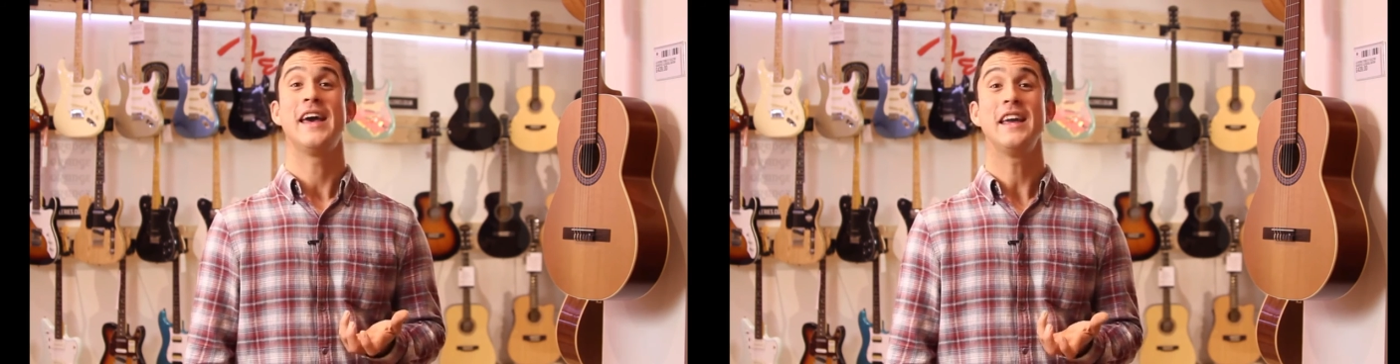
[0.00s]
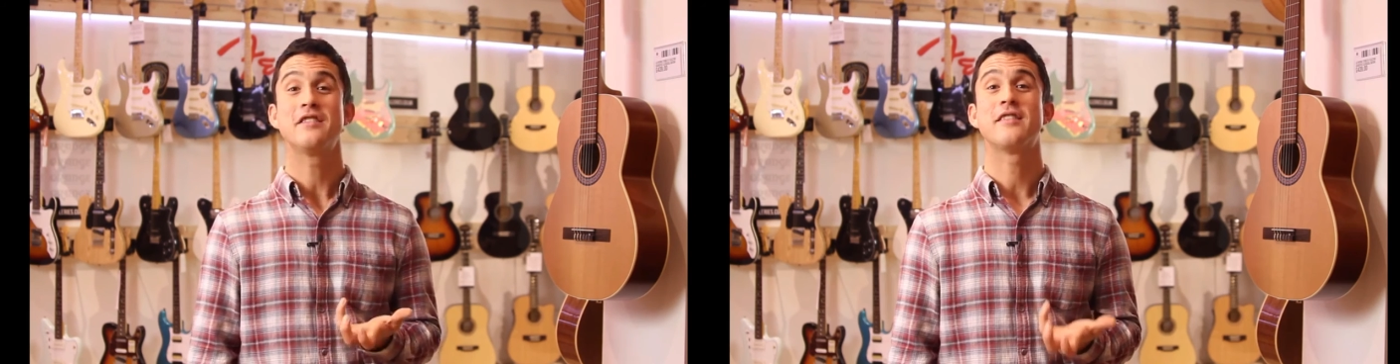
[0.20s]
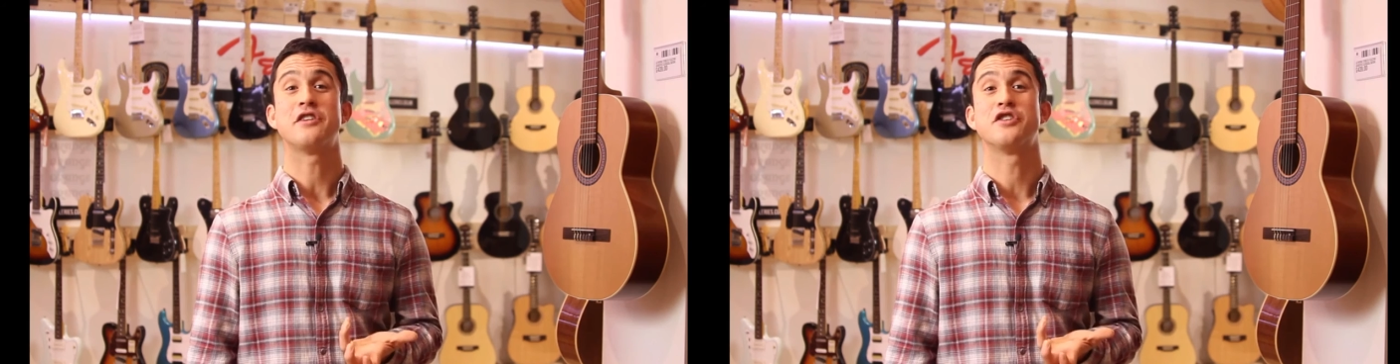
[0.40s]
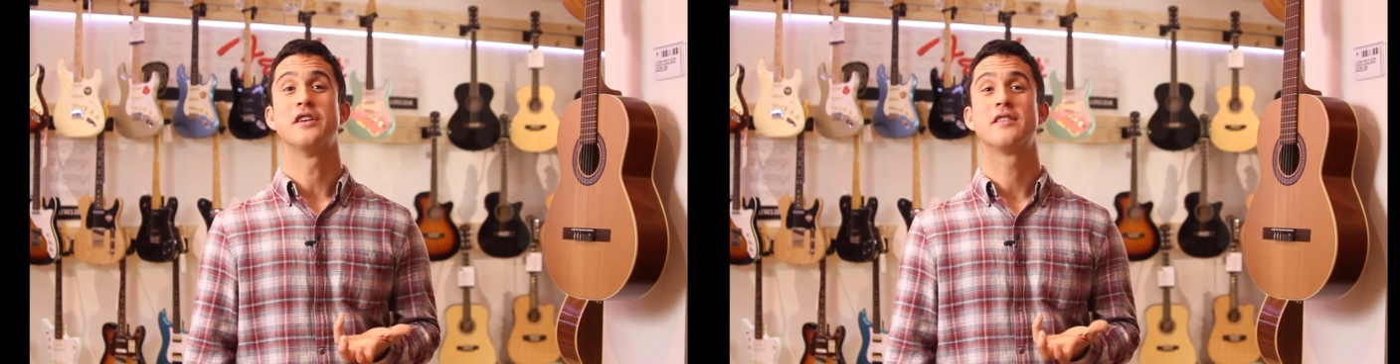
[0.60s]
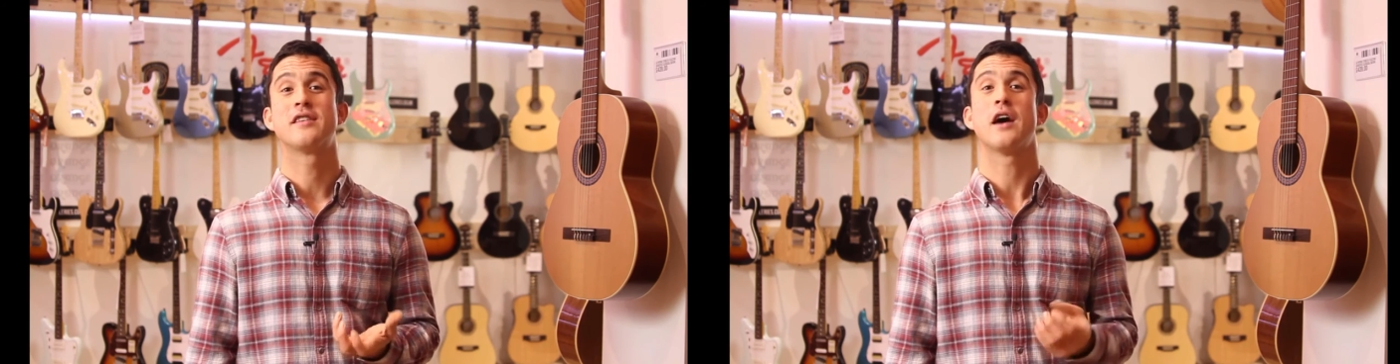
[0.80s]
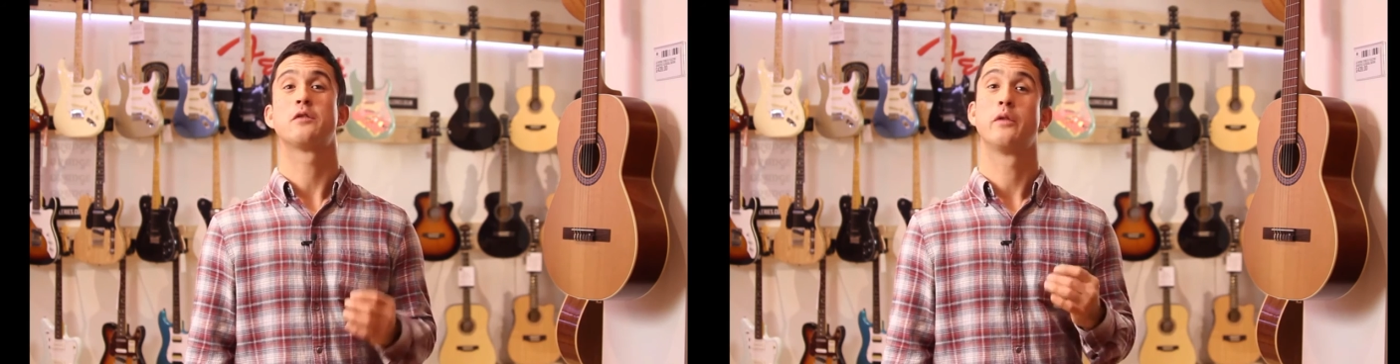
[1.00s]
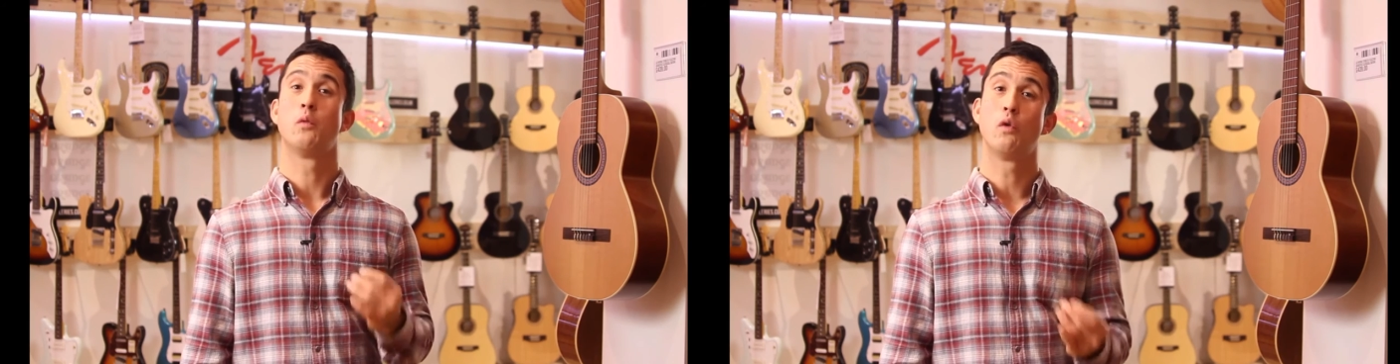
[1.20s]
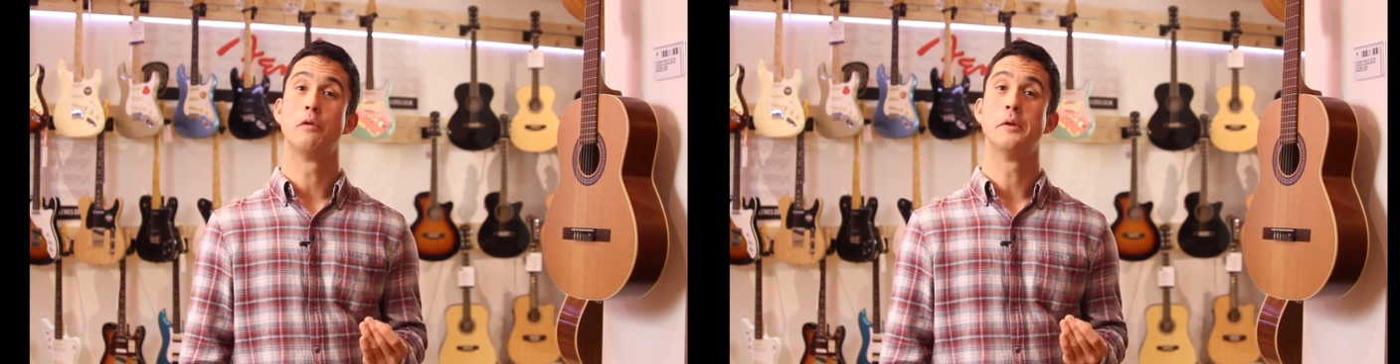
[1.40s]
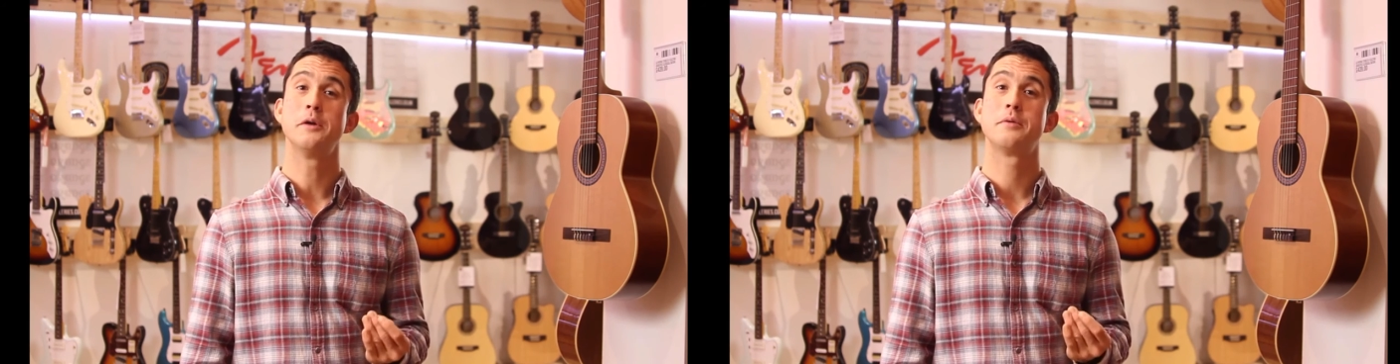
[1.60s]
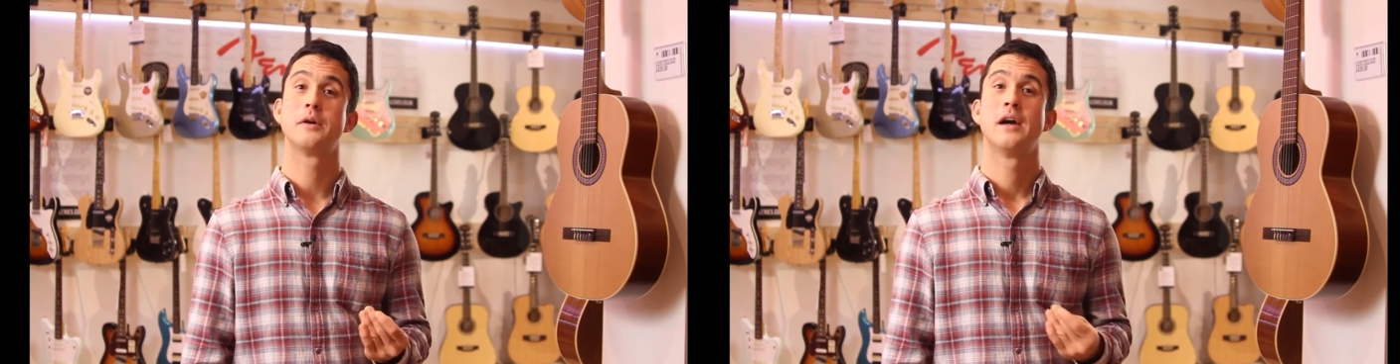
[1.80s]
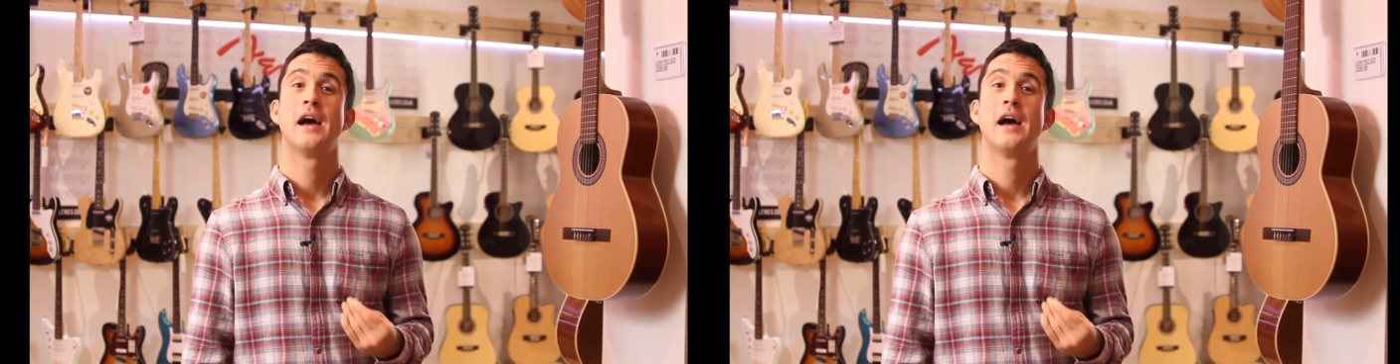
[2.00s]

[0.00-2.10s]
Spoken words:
Each session starts with a warm-up,